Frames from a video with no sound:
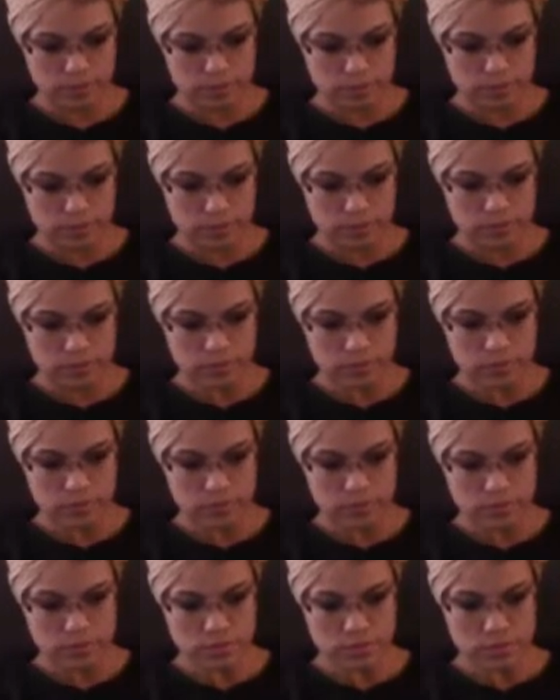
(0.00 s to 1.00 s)

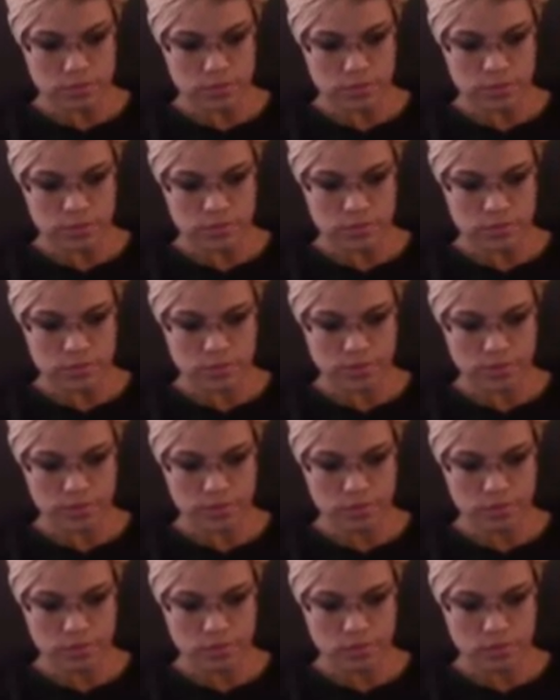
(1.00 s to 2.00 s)

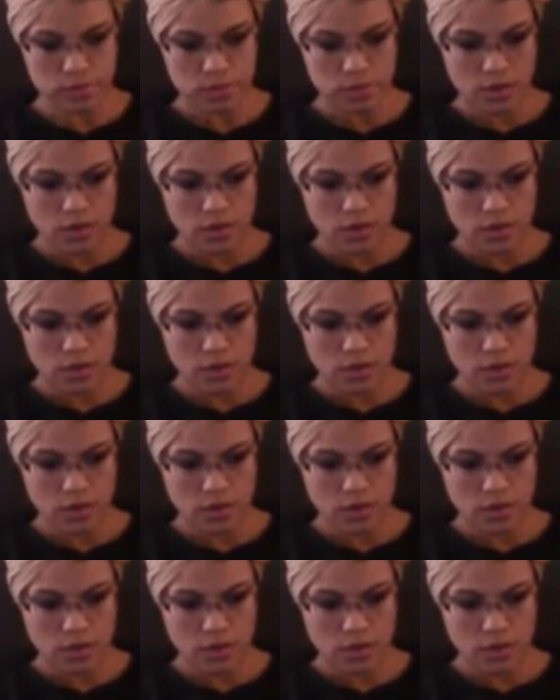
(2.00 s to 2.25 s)
(no one is talking)